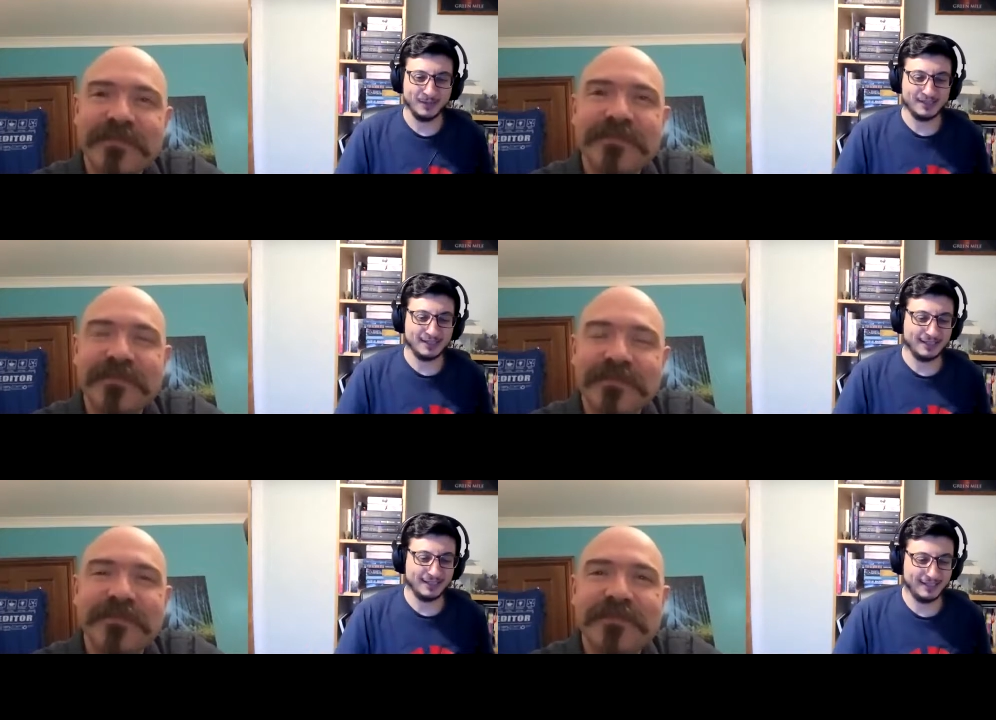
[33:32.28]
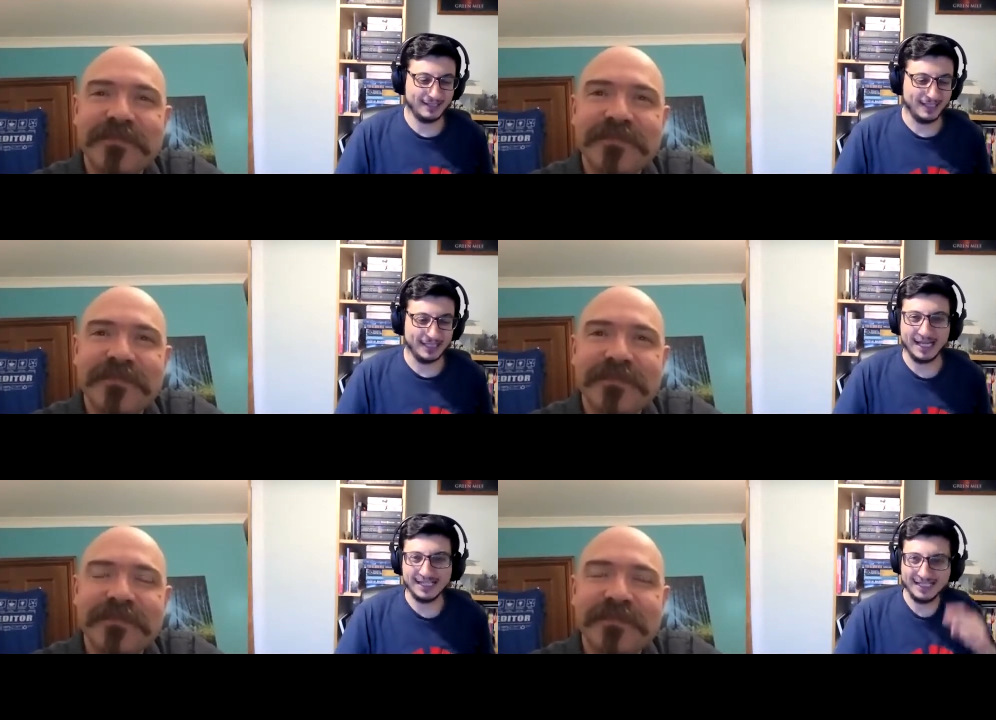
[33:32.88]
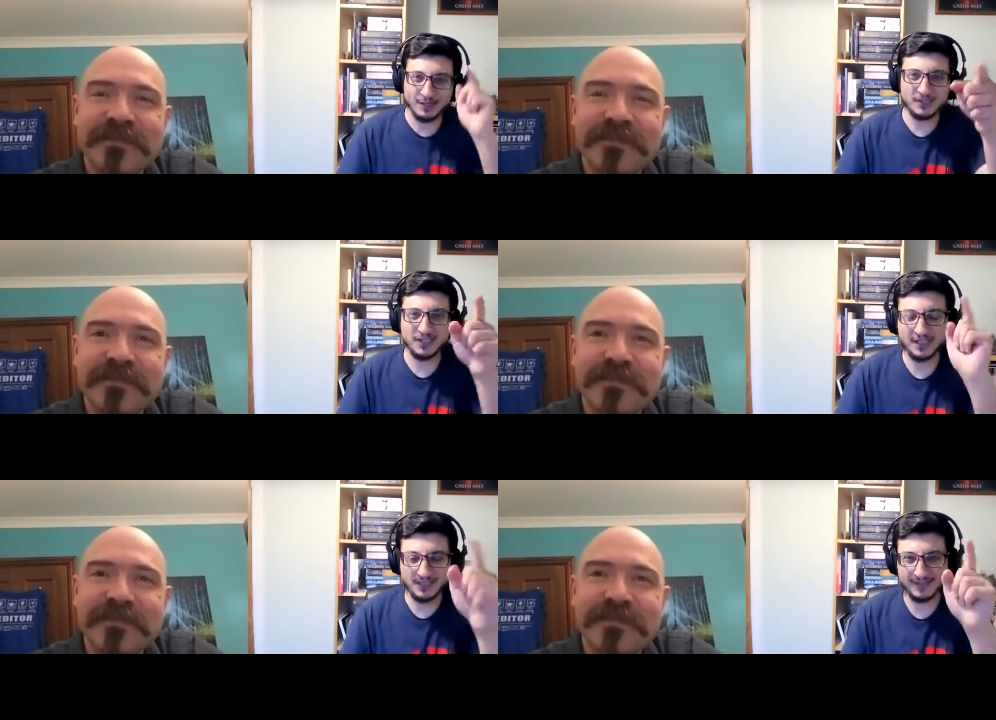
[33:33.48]
Speaker 1: know, it's like a, a lighthouse
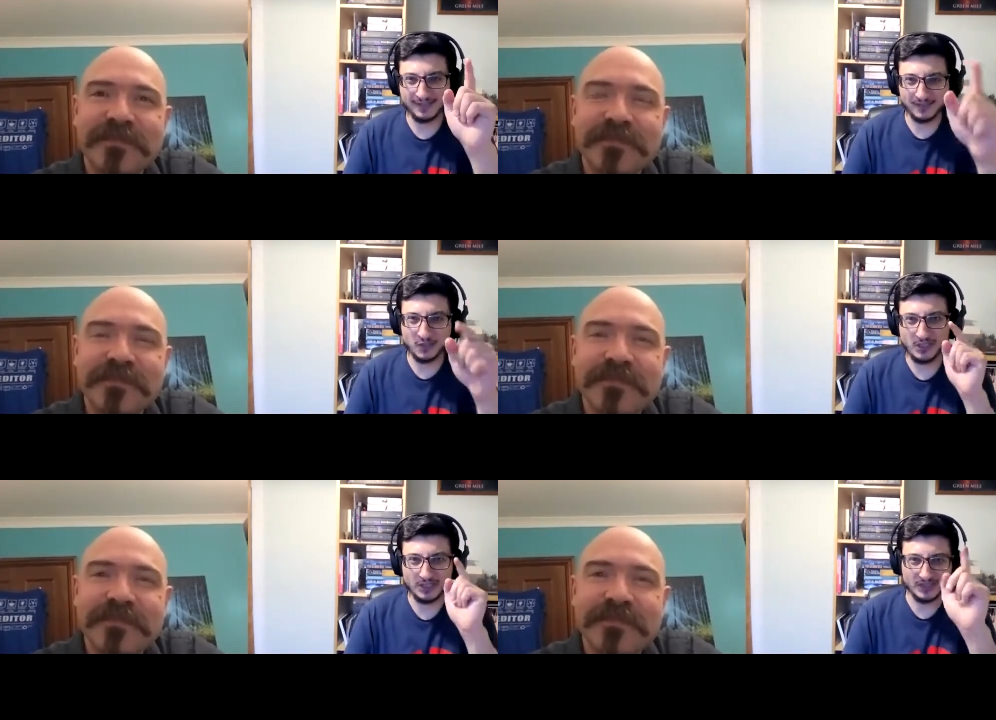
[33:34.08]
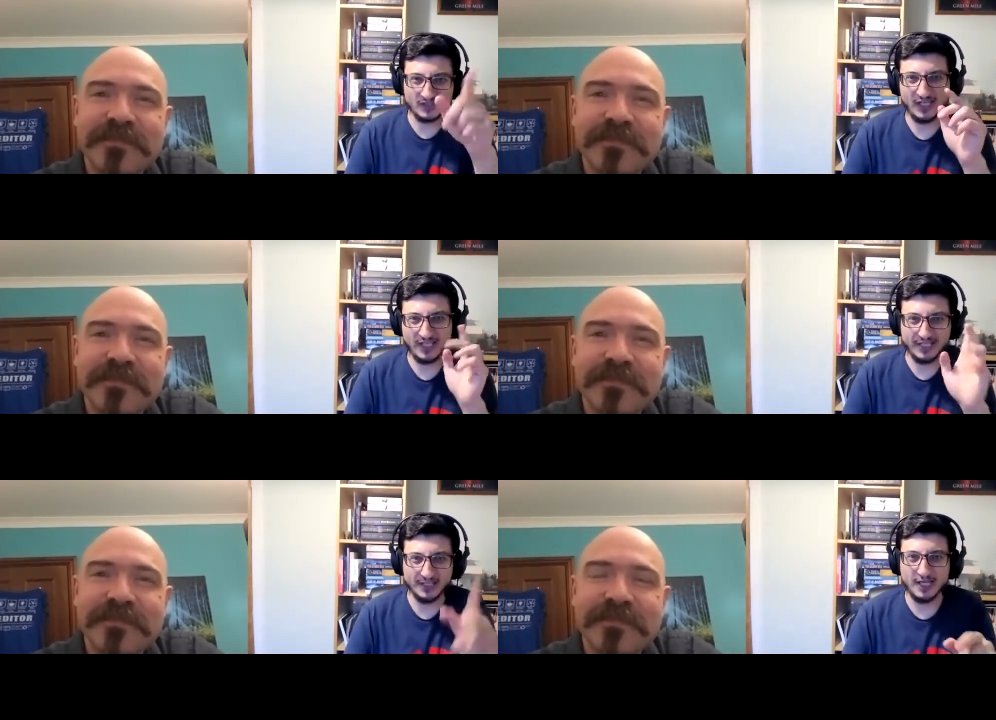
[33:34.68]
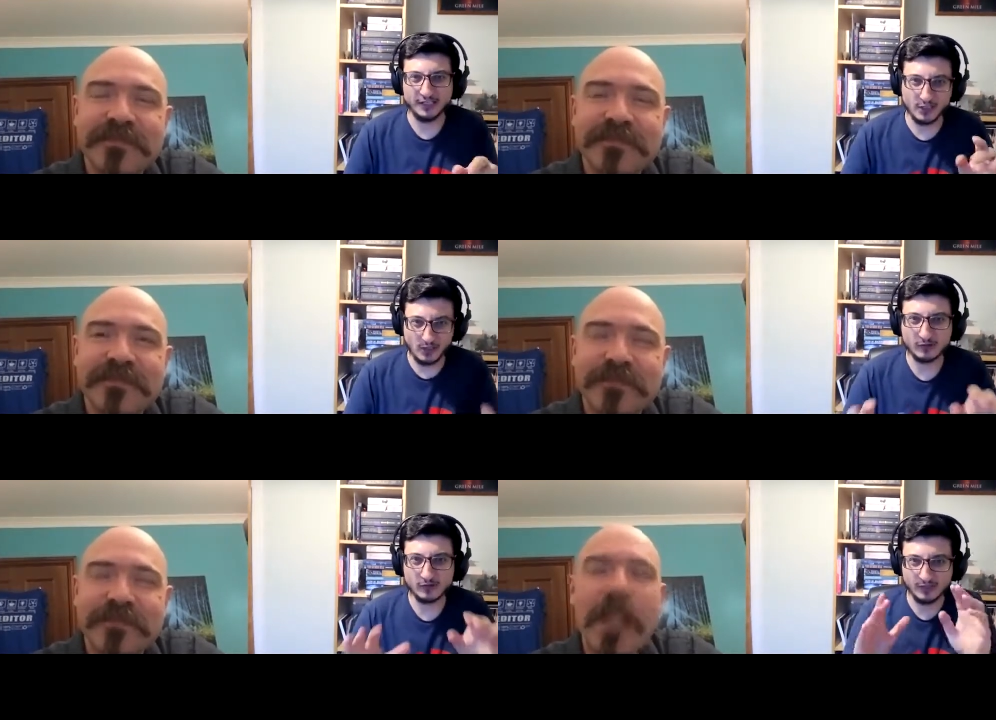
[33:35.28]
in the distance that you can see and you're
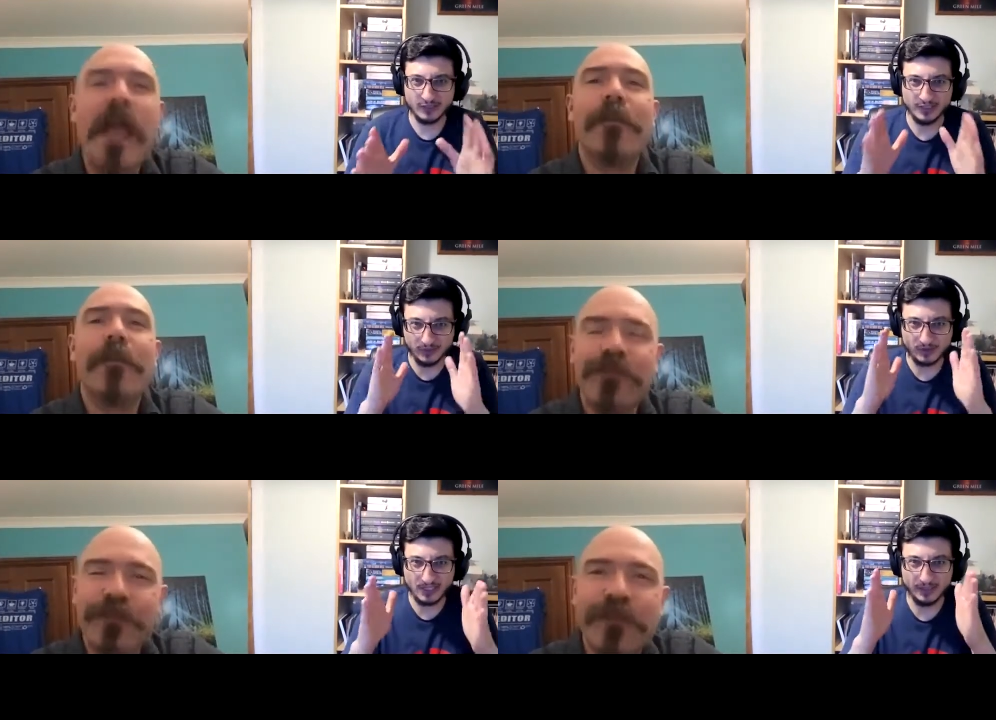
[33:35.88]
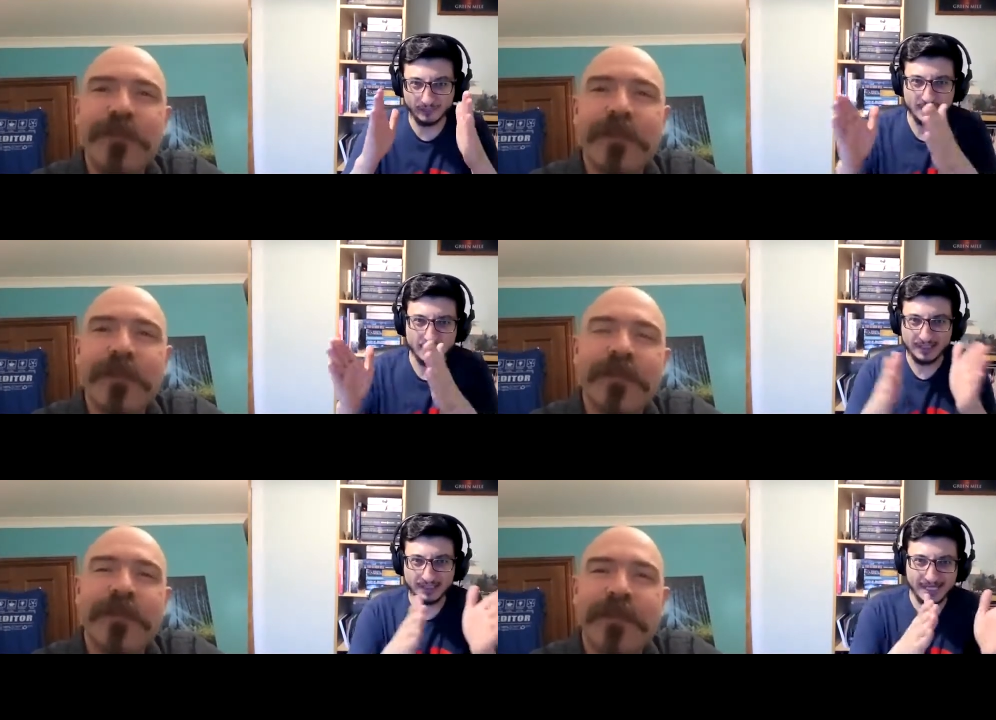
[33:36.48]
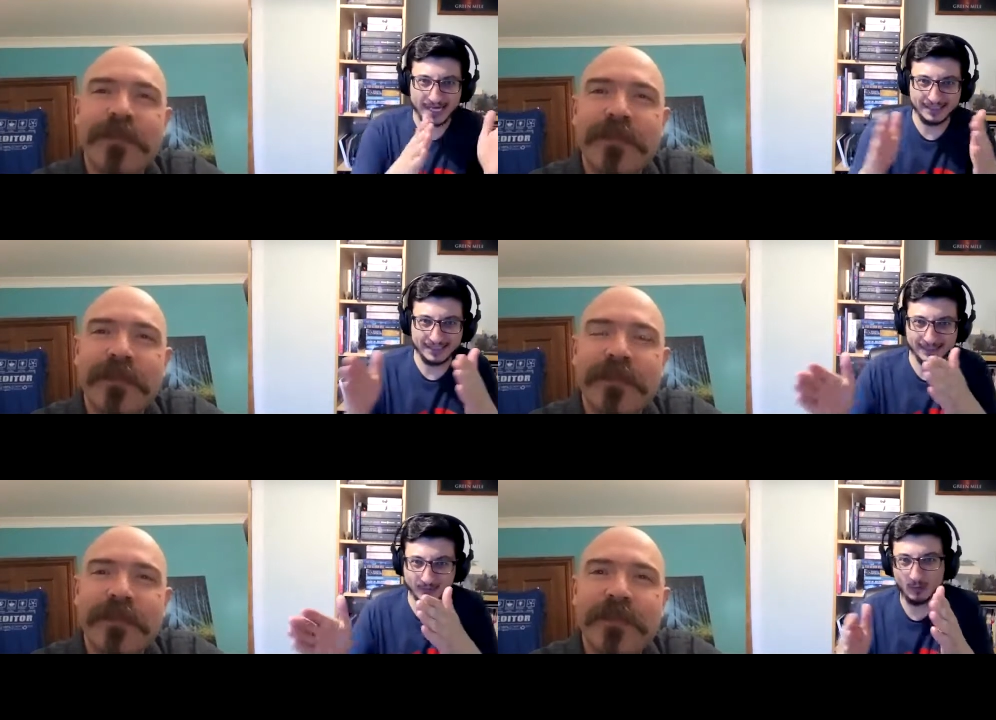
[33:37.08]
constantly yeah. just kind of
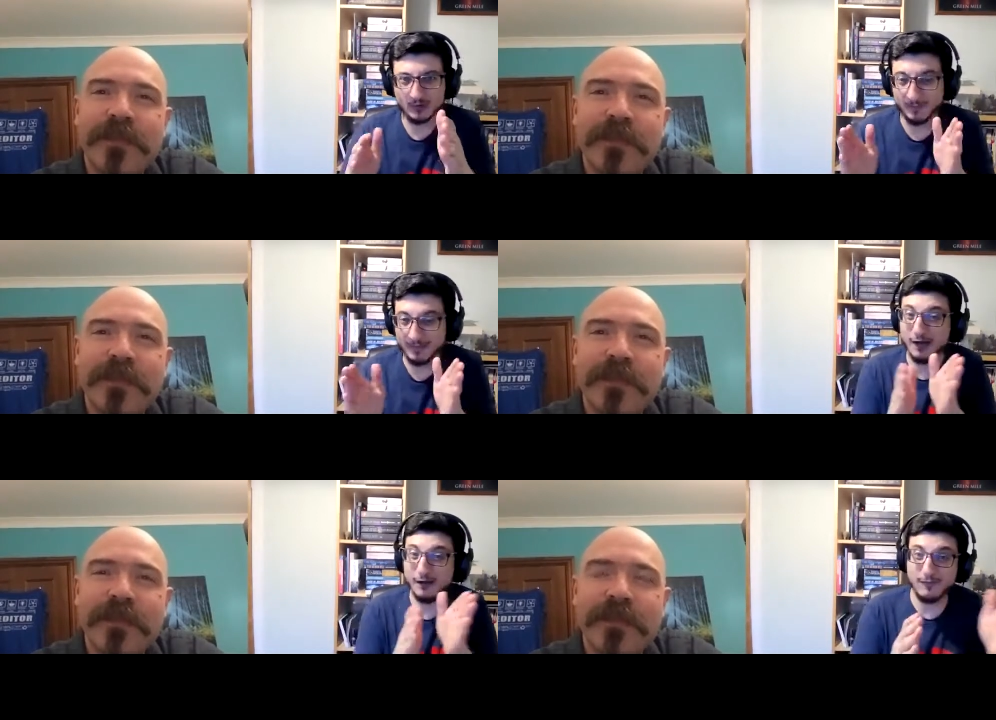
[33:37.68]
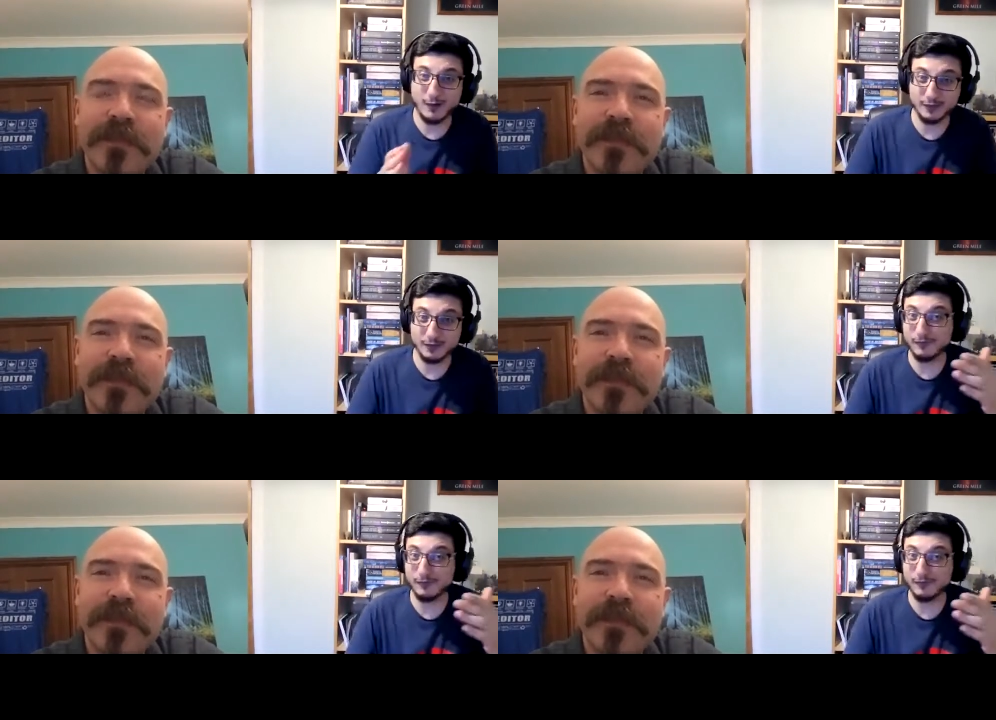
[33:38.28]
guiding towards it. But how far you